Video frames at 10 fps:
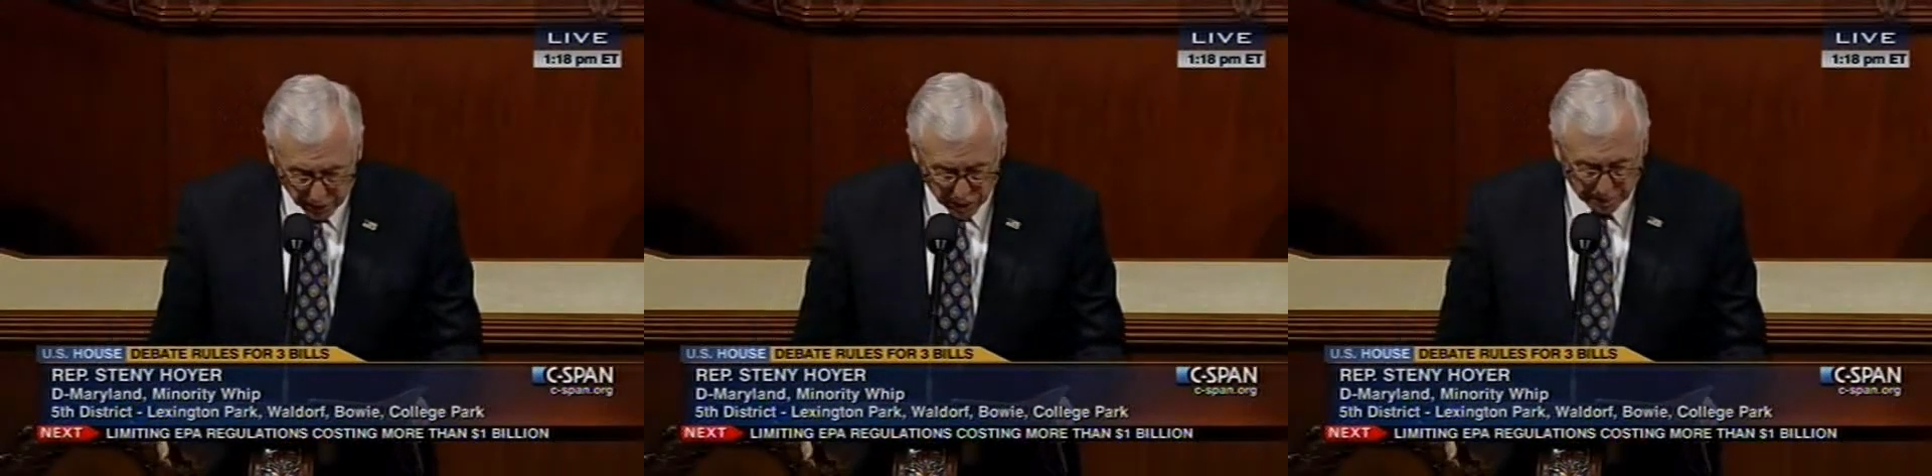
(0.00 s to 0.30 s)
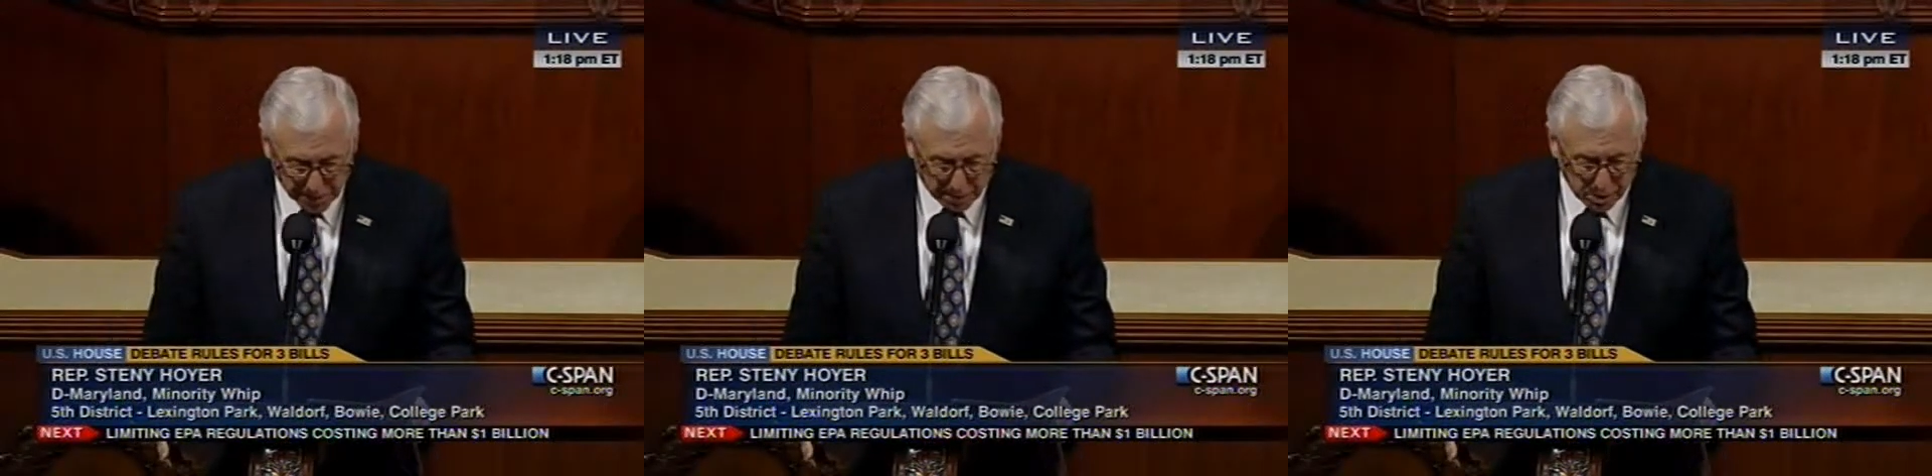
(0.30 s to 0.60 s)

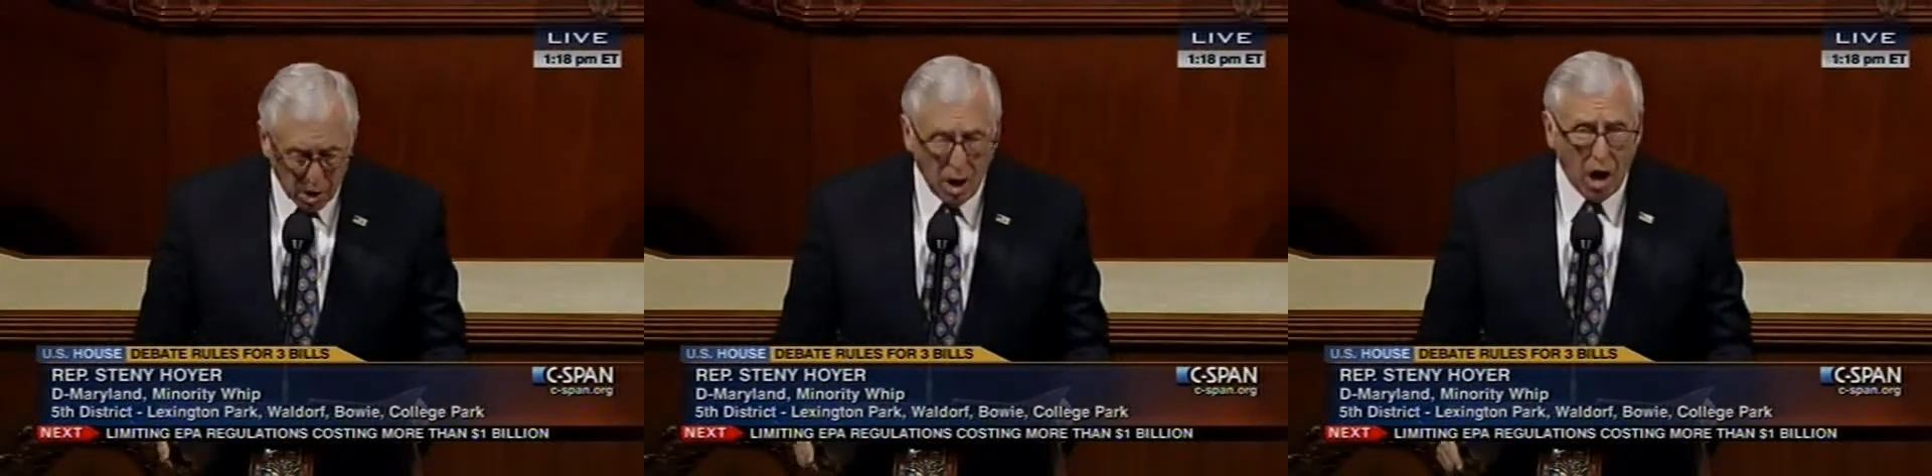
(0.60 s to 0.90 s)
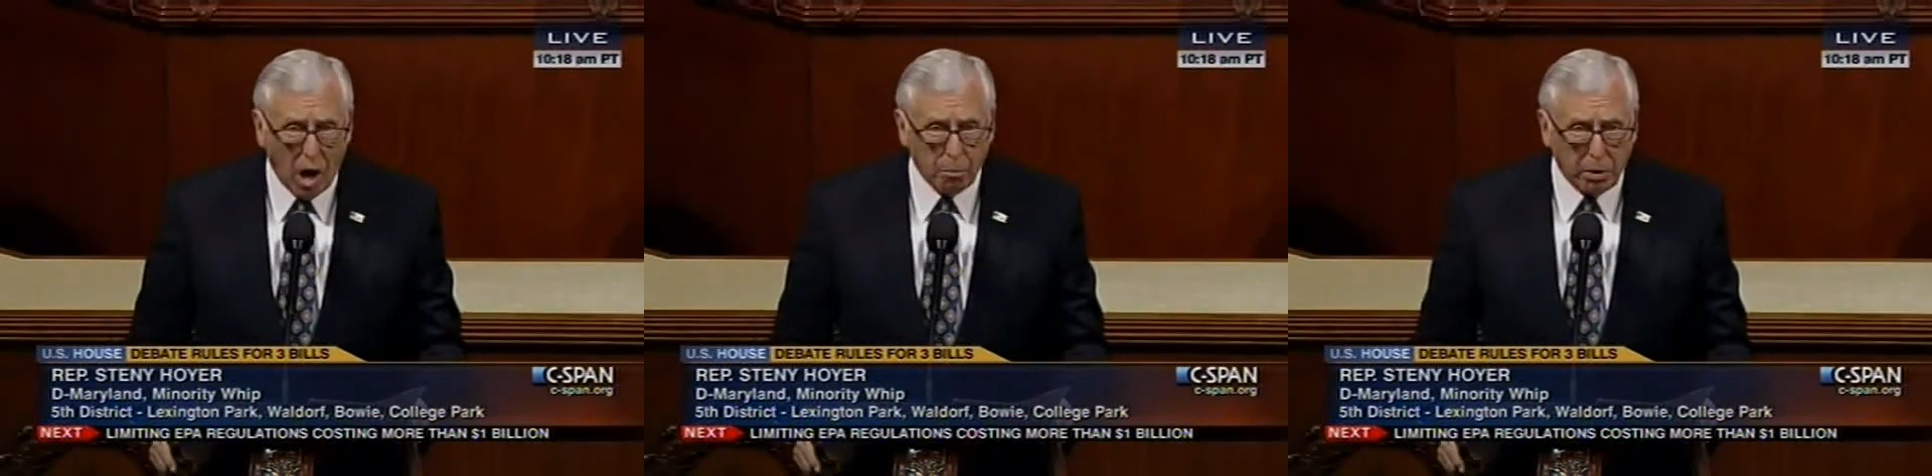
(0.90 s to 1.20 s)
September
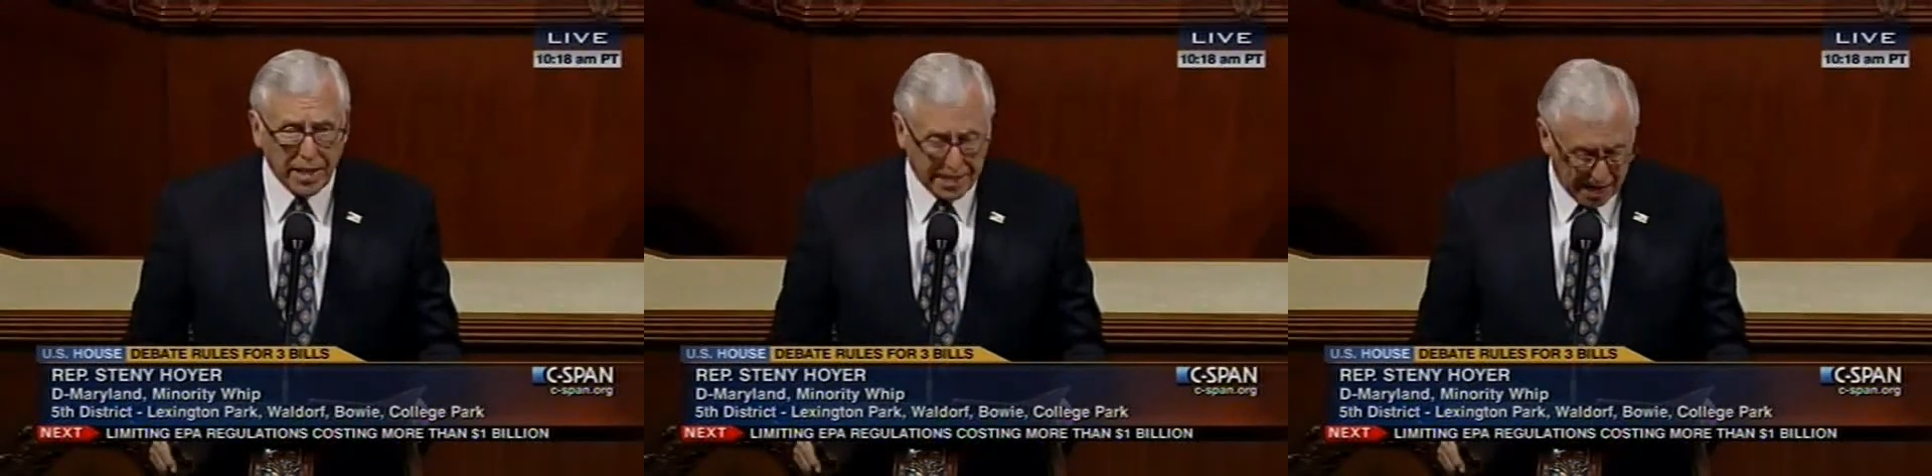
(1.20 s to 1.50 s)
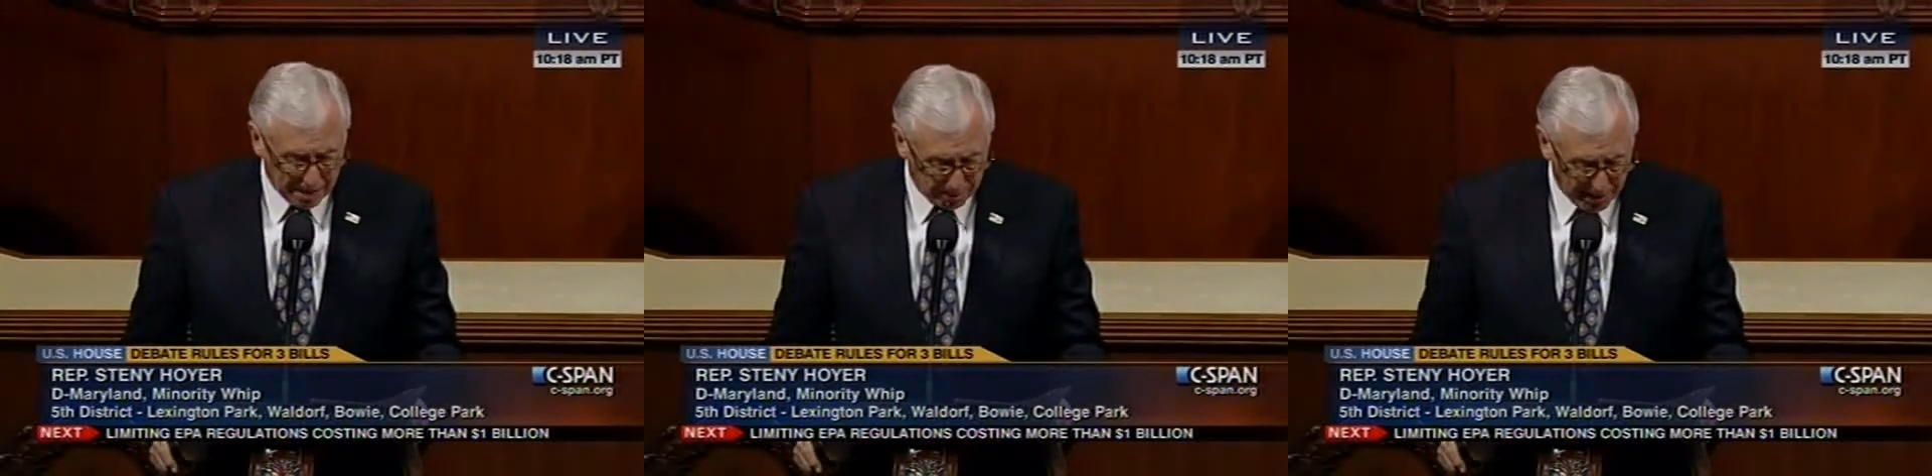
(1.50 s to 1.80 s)
are bleak
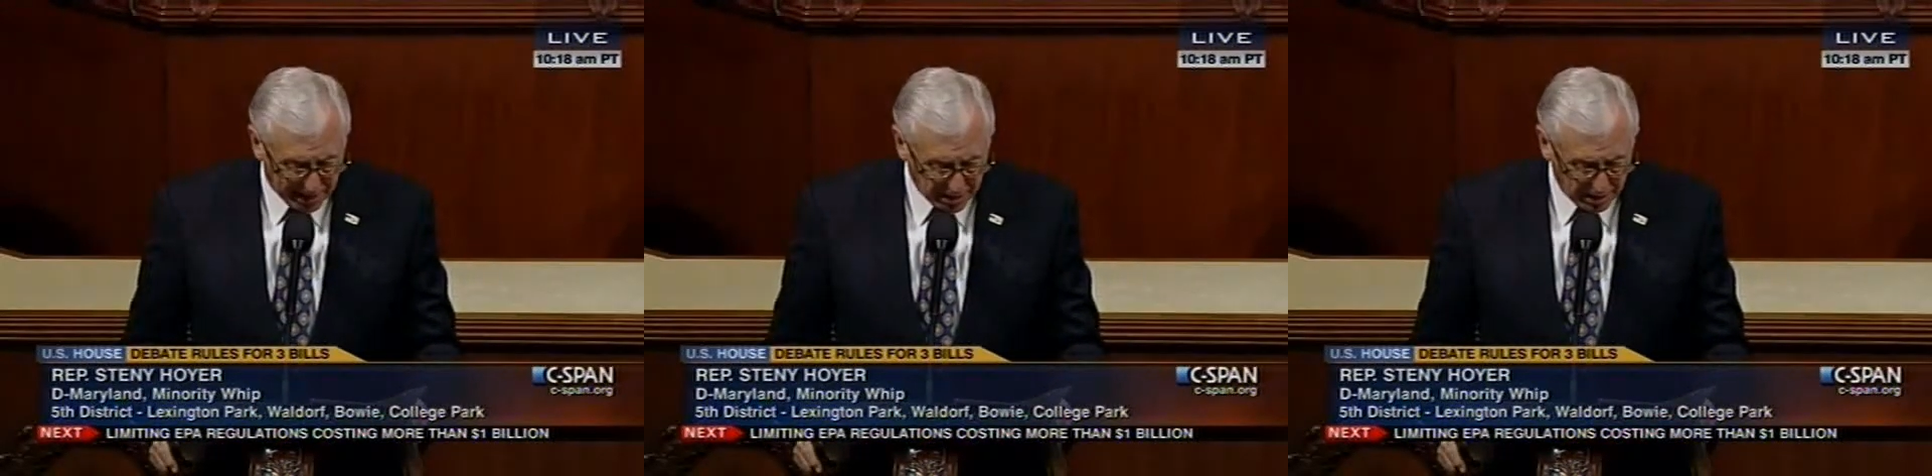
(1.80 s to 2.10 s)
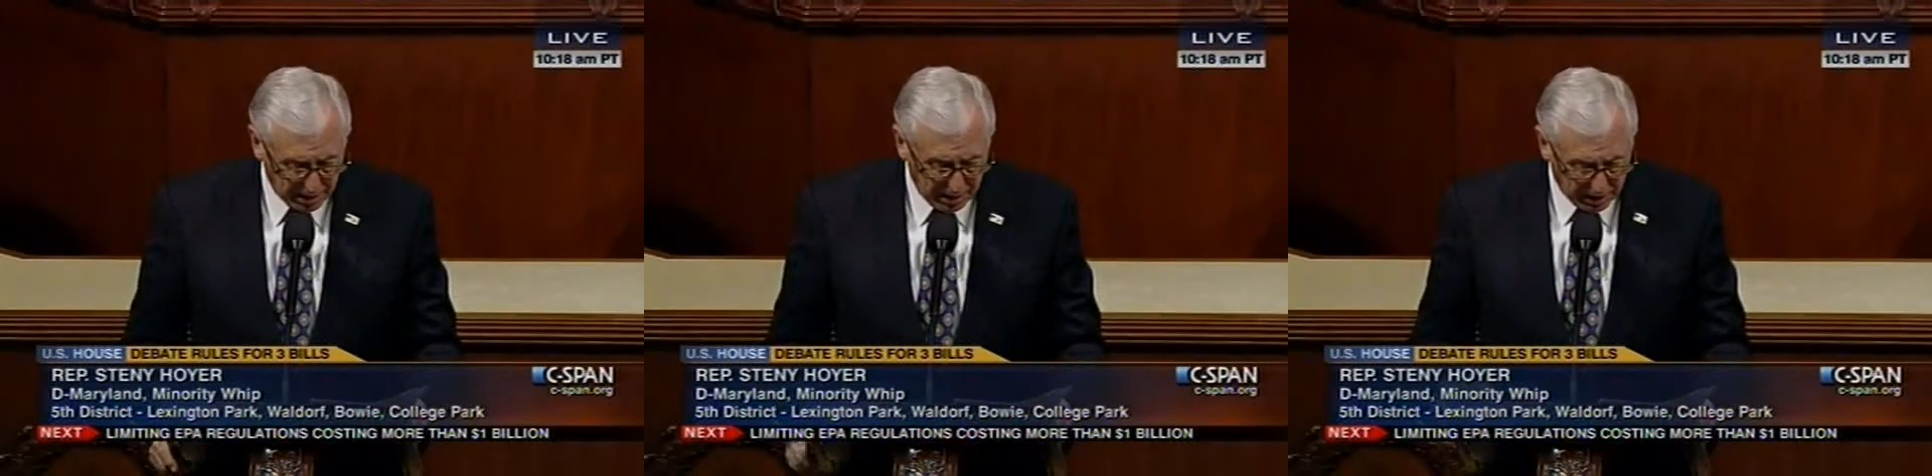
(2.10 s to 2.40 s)
at best,